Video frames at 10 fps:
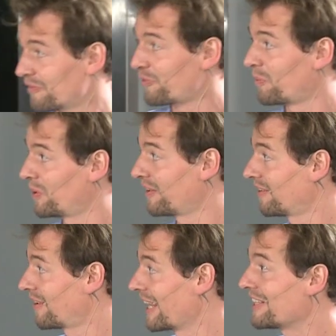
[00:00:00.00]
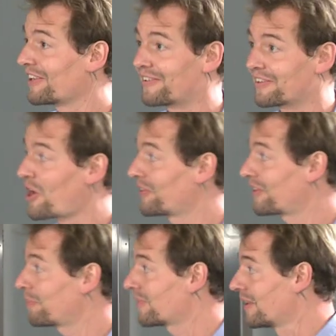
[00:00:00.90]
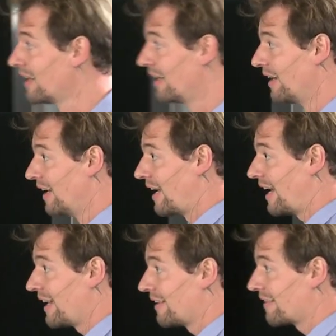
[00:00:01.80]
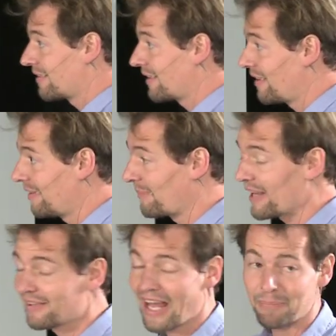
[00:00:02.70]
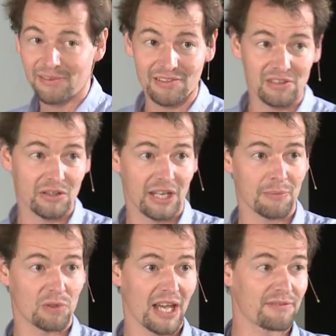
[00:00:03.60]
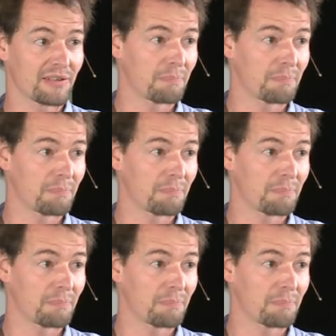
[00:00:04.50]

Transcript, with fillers: and formulas and ideas and concepts. And um, as it happens in video games, you have the